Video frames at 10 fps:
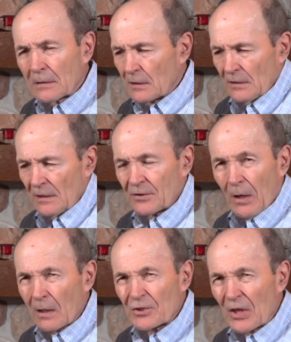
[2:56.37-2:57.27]
They didn't need the
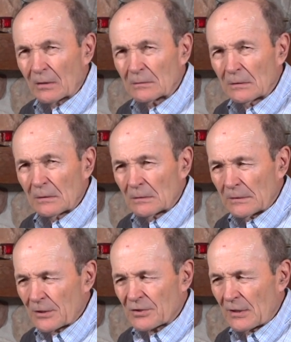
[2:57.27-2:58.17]
hard shell.
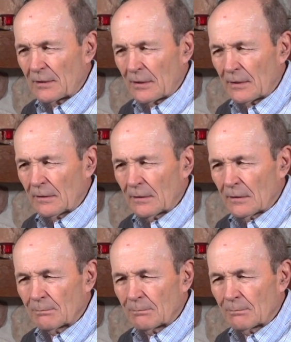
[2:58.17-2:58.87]
They just need the